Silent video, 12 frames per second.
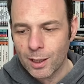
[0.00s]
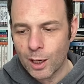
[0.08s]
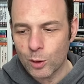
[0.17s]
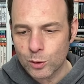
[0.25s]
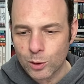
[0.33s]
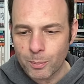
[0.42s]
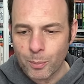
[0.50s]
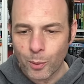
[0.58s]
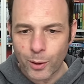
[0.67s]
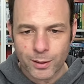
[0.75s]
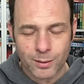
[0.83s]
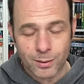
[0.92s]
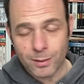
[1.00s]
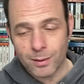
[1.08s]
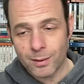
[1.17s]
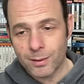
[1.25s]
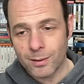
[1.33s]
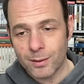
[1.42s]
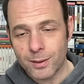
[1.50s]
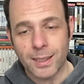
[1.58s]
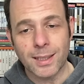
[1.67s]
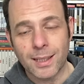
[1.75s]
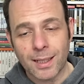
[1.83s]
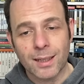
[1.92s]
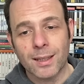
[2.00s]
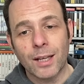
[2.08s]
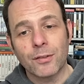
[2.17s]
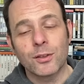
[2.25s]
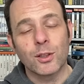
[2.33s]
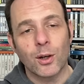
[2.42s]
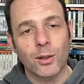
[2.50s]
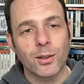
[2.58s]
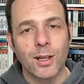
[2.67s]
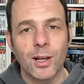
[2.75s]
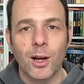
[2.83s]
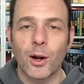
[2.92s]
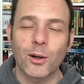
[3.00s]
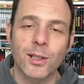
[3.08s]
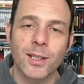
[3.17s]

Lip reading: At some point, taking a left turn, our